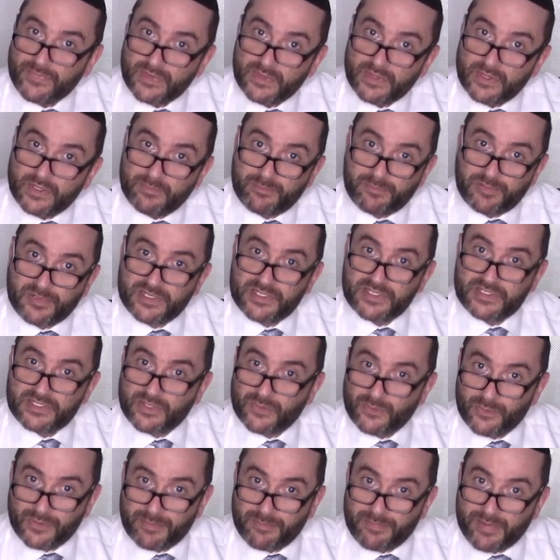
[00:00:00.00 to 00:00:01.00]
The printer
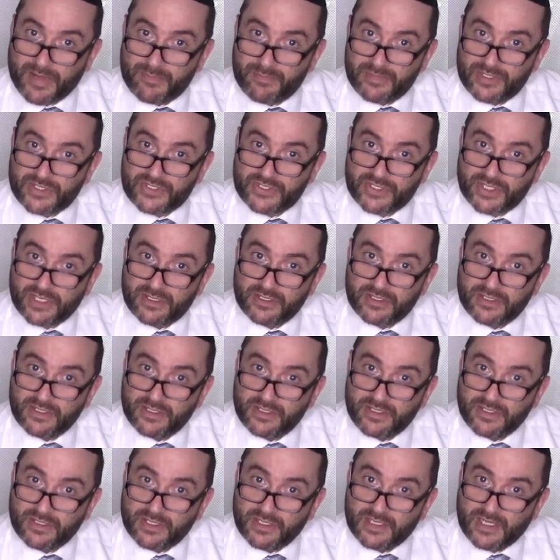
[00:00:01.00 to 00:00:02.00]
or the publisher
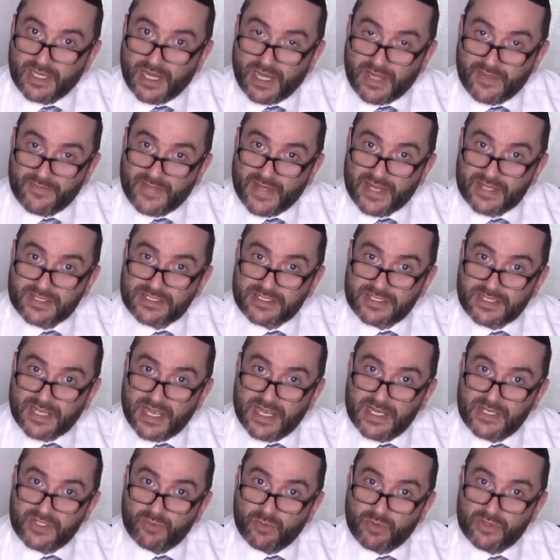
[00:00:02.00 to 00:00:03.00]
at that
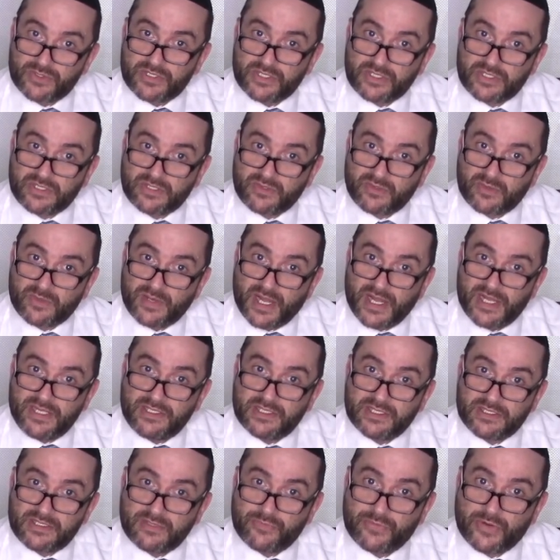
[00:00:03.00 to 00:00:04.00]
stage wanted to create
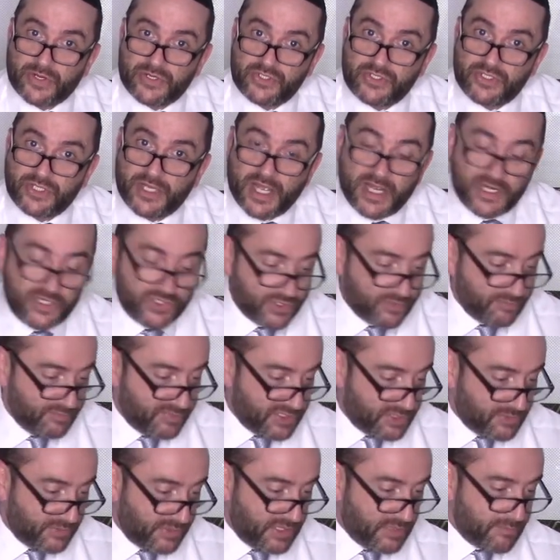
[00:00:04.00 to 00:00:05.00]
a differentiation
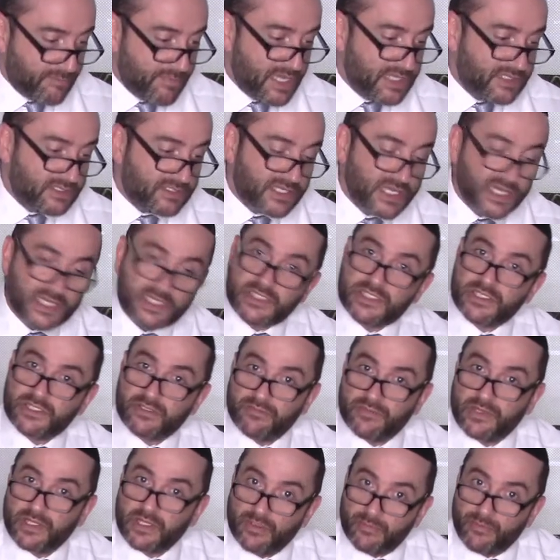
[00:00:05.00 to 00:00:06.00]
between the main text
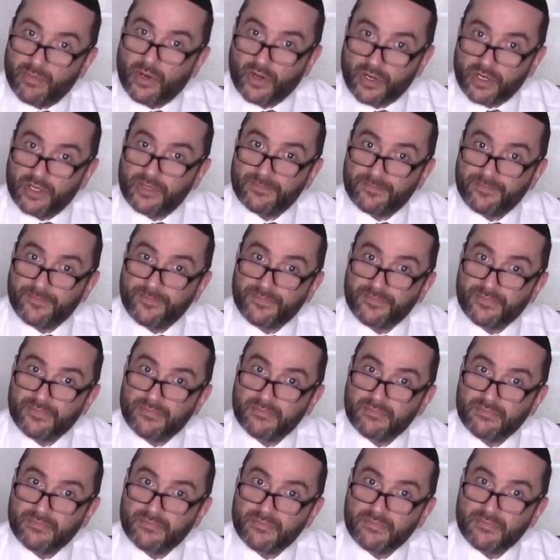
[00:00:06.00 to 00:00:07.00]
of the Gemara
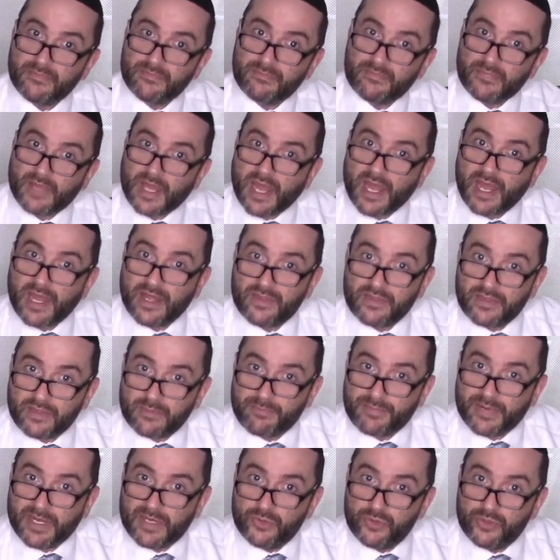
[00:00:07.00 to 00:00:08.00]
and the
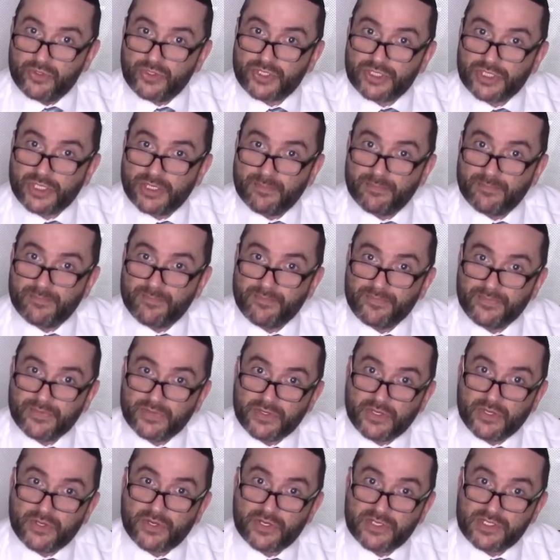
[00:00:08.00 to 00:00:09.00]
Perushim,
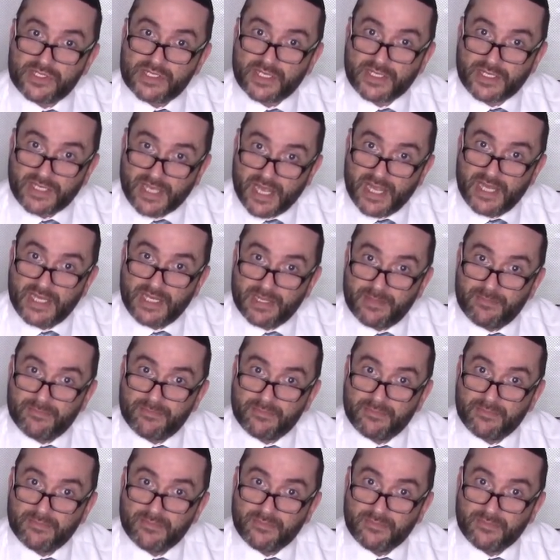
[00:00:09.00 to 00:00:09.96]
the Noisei Kelim,